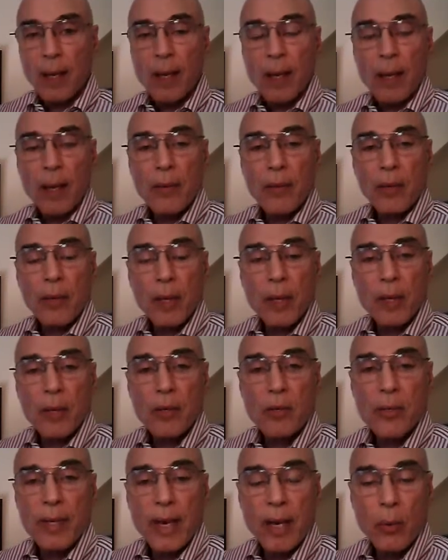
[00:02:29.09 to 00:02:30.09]
And the
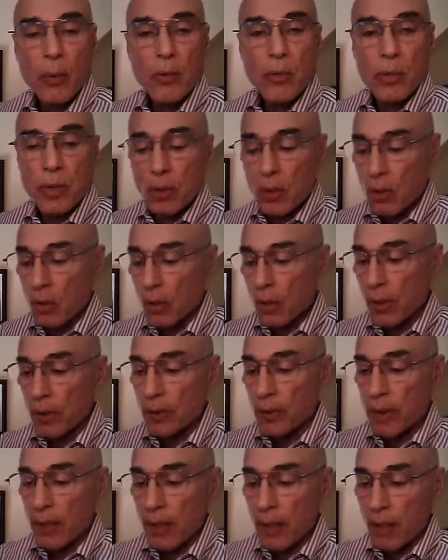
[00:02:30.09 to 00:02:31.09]
case now is in court
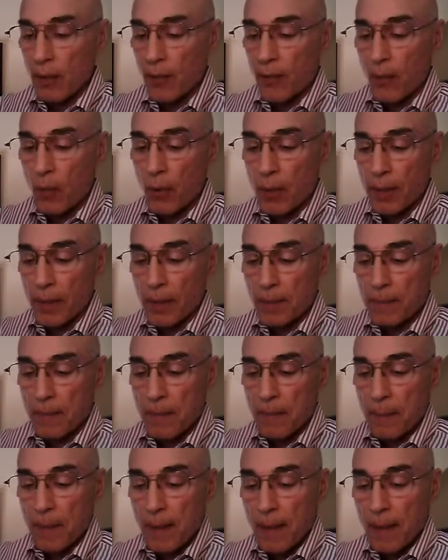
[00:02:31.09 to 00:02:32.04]
in California